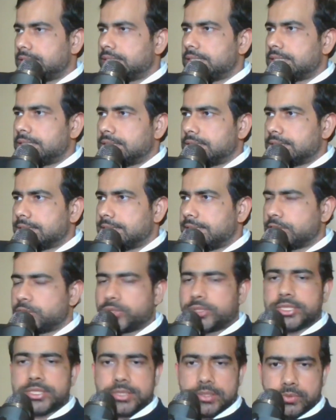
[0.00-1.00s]
uh,
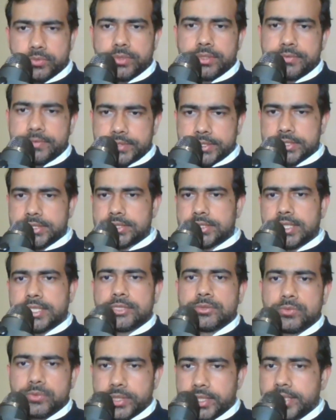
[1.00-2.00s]
educational qualification,
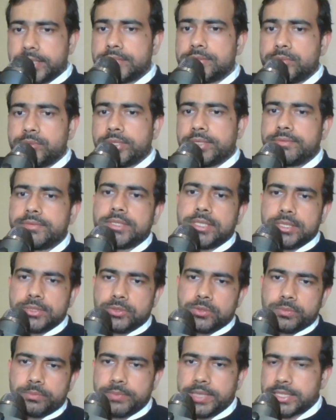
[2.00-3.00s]
like where you have
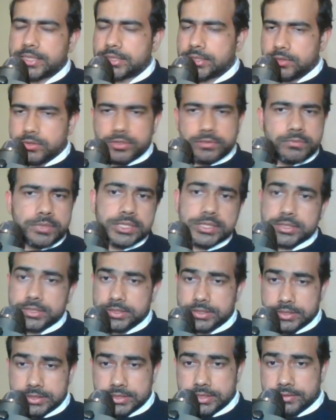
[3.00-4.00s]
done your bachelor or
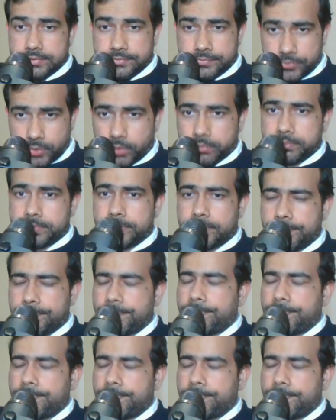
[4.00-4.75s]
master's degree from.